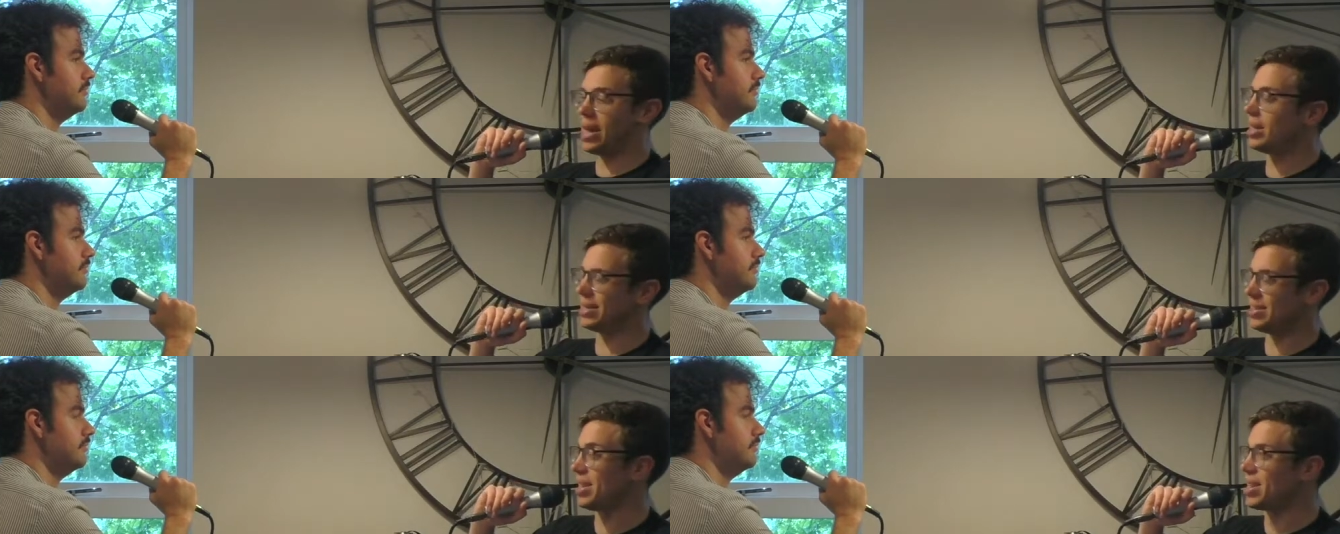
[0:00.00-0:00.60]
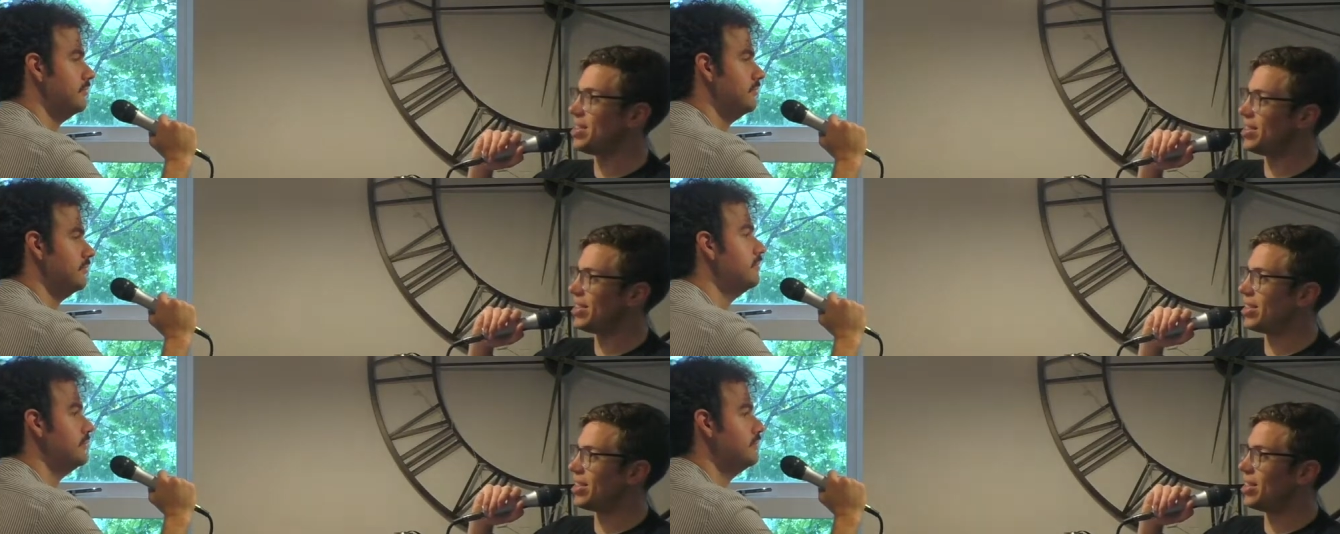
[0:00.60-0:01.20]
Speaker 1: I didn't see it,
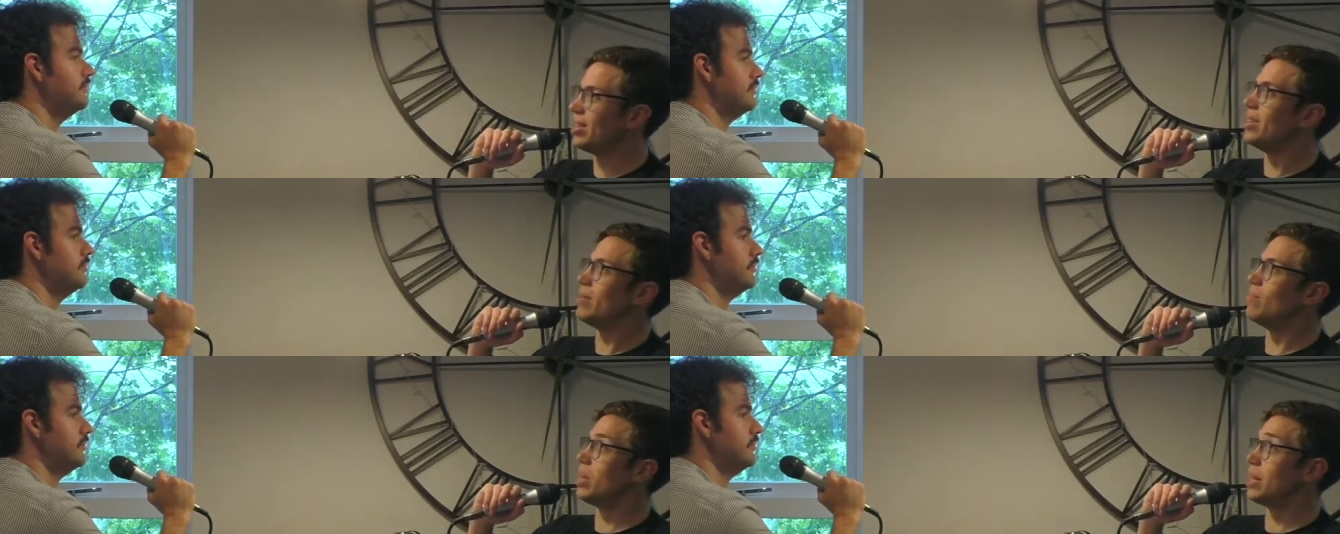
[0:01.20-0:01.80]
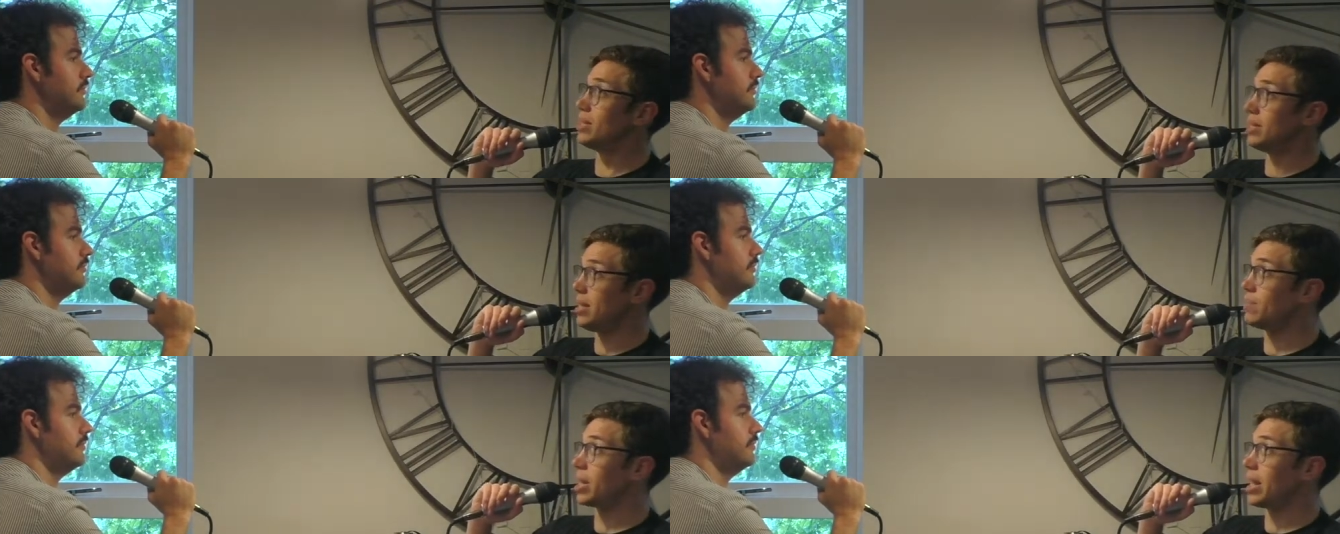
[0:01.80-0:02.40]
but it
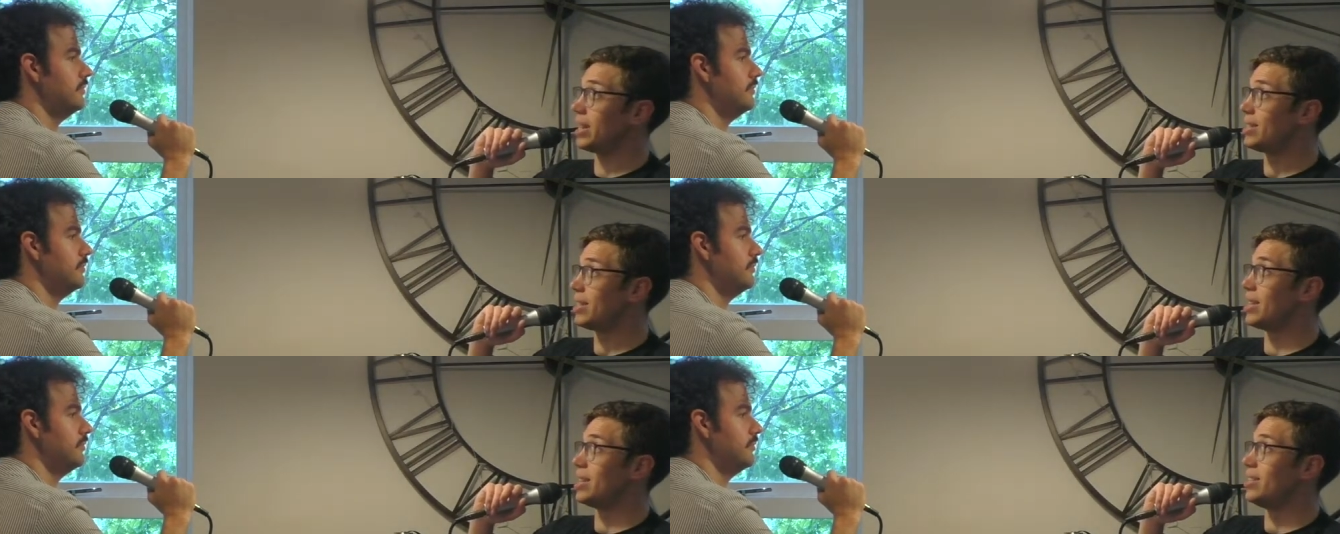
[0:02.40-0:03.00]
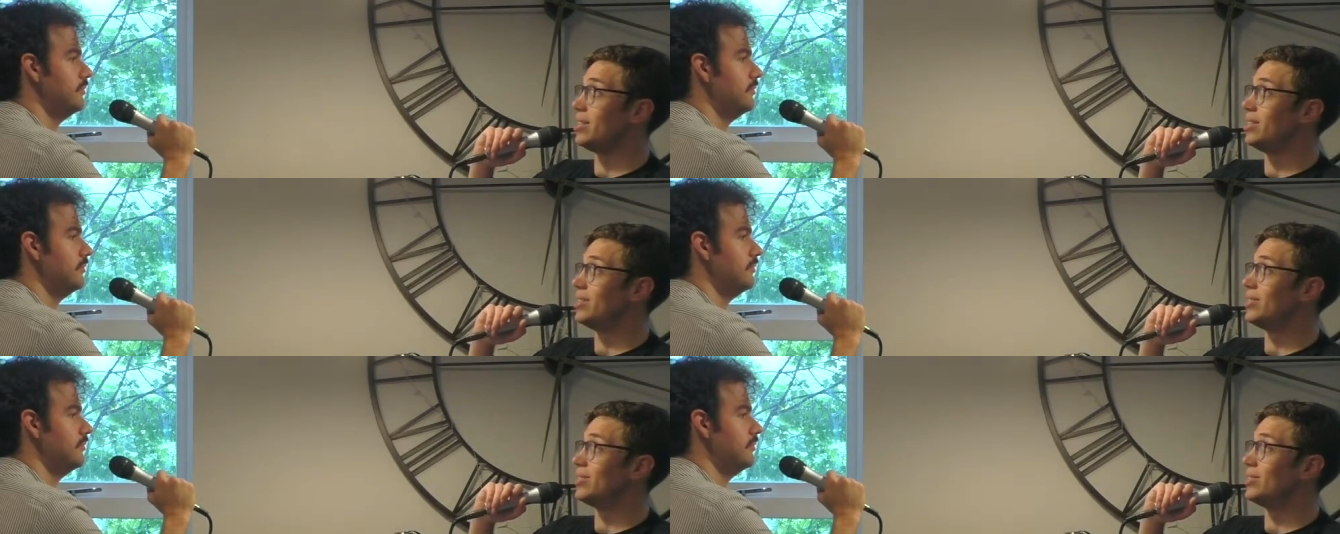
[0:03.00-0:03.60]
seemed like it did.
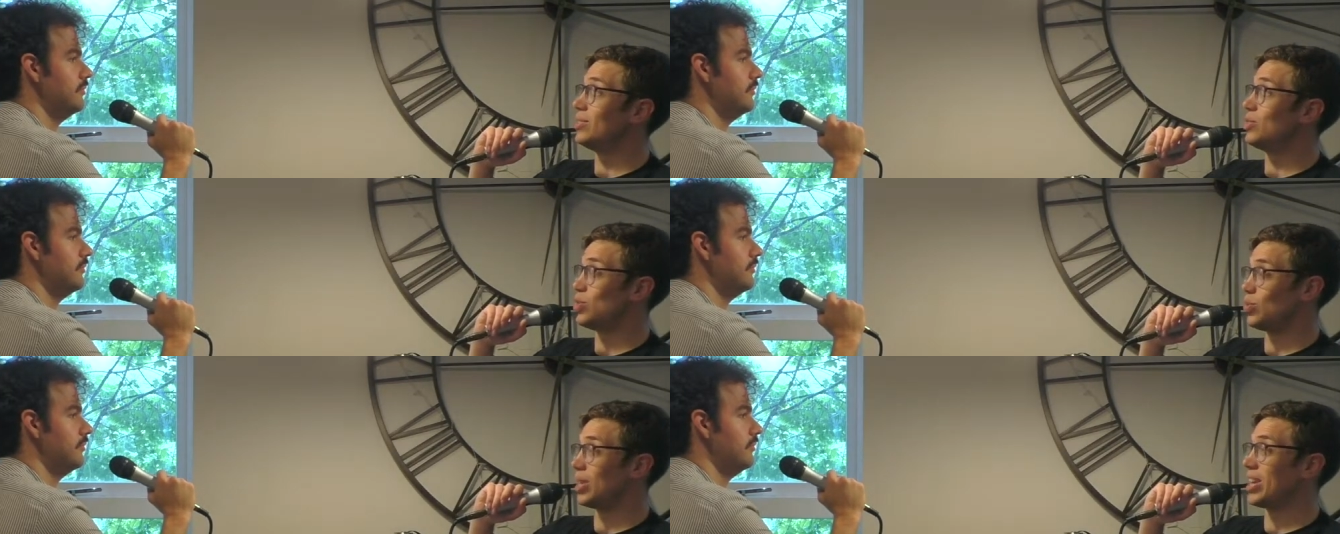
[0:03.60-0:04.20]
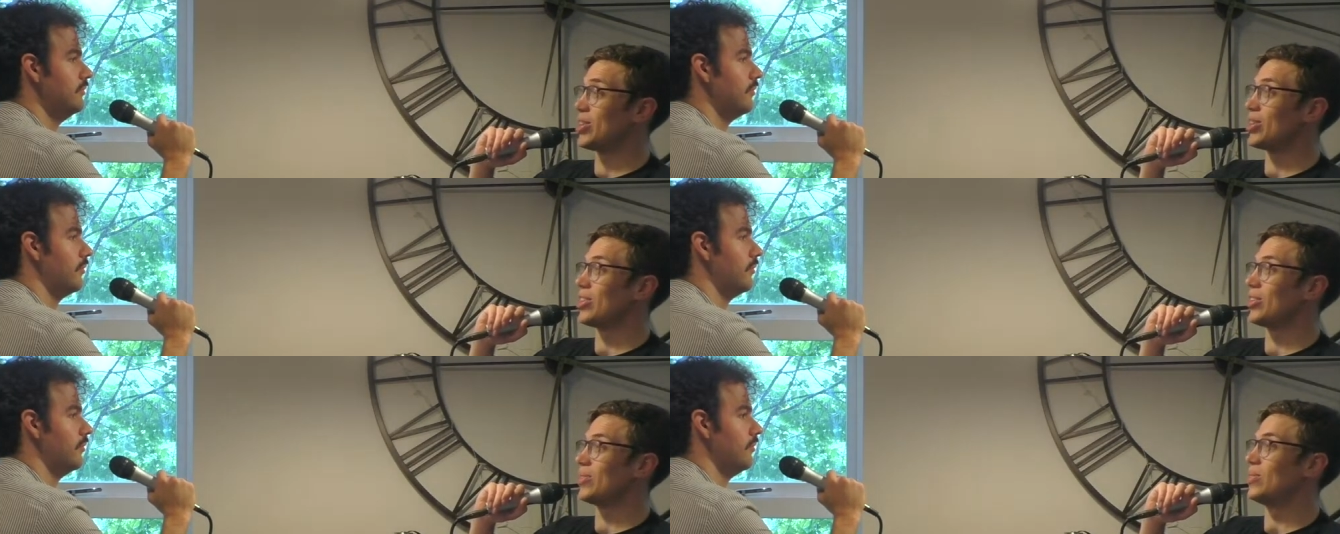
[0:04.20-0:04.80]

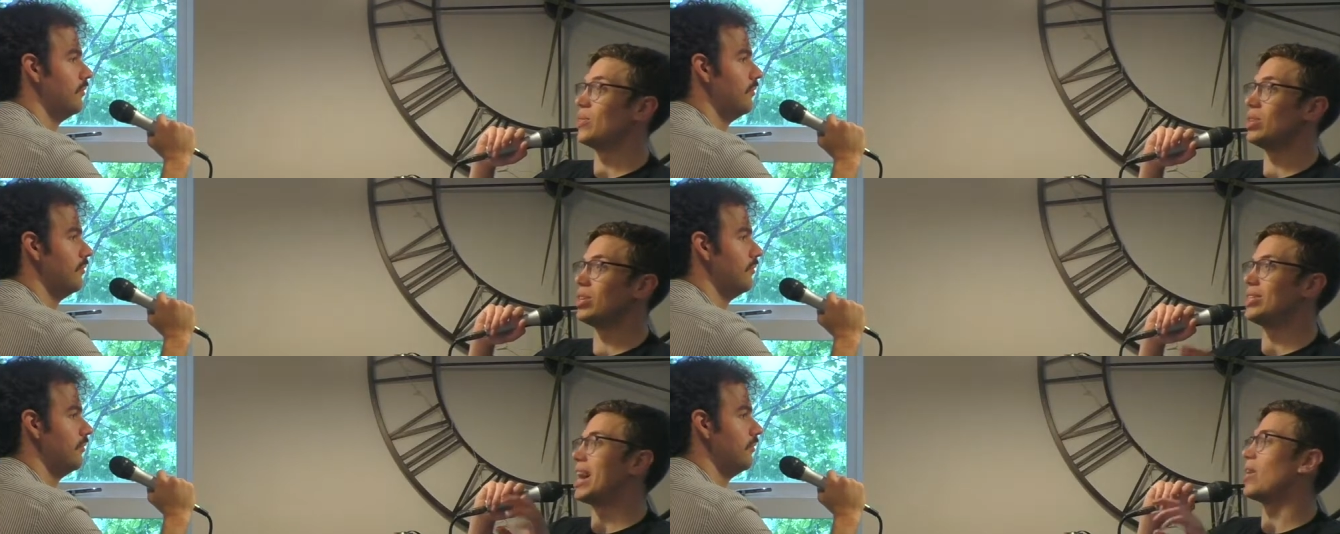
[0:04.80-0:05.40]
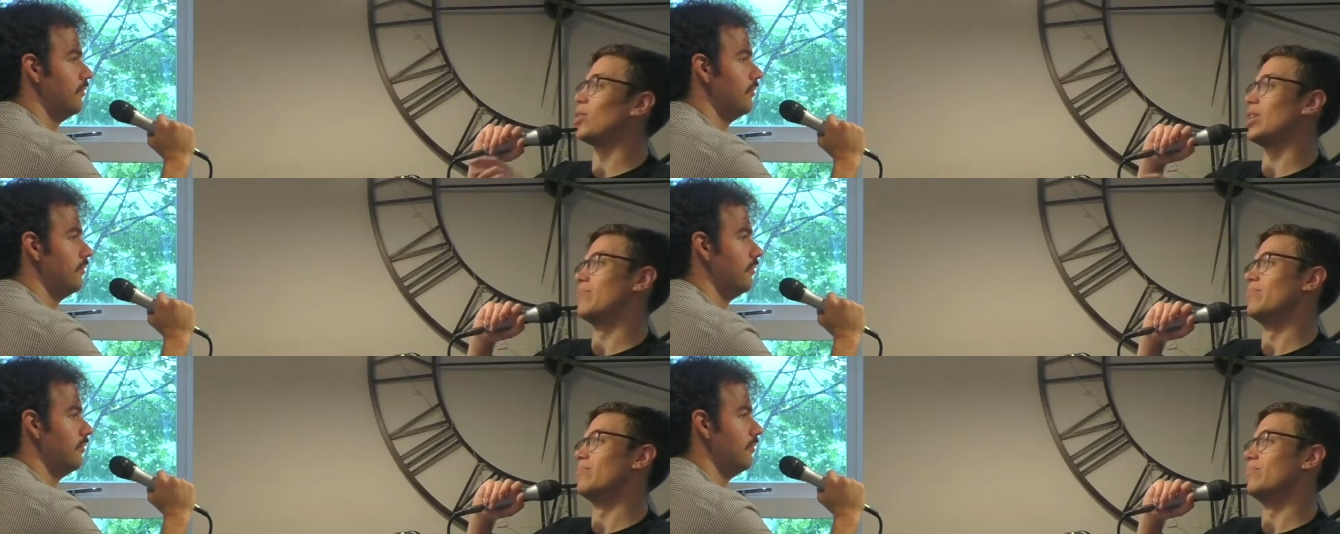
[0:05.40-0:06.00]
Zoolander dialed
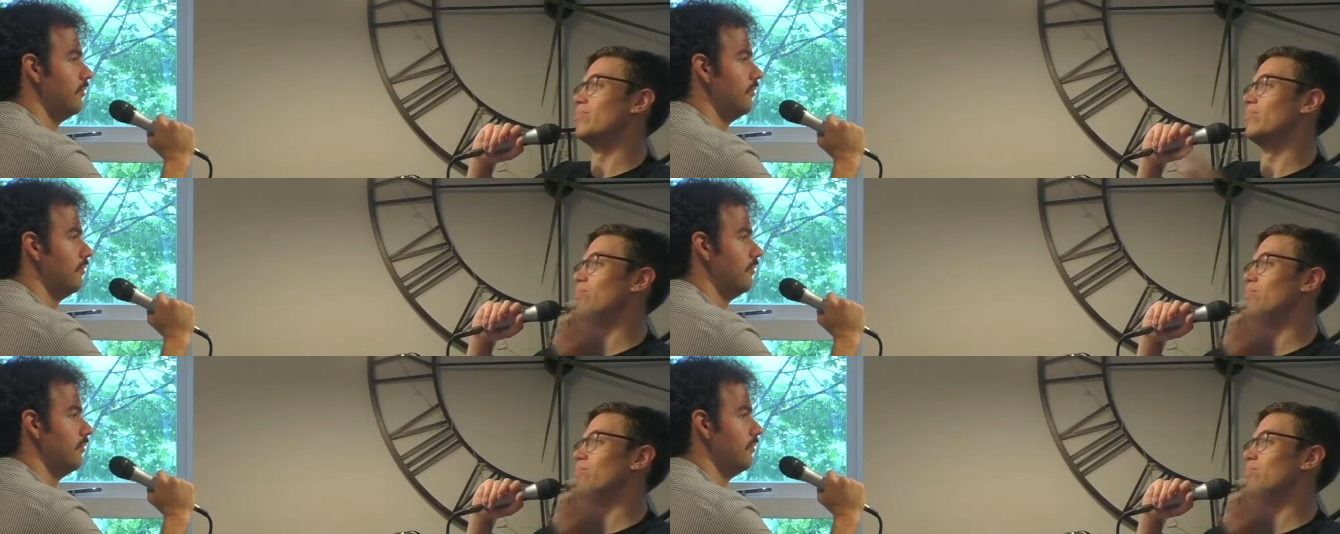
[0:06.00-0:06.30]
up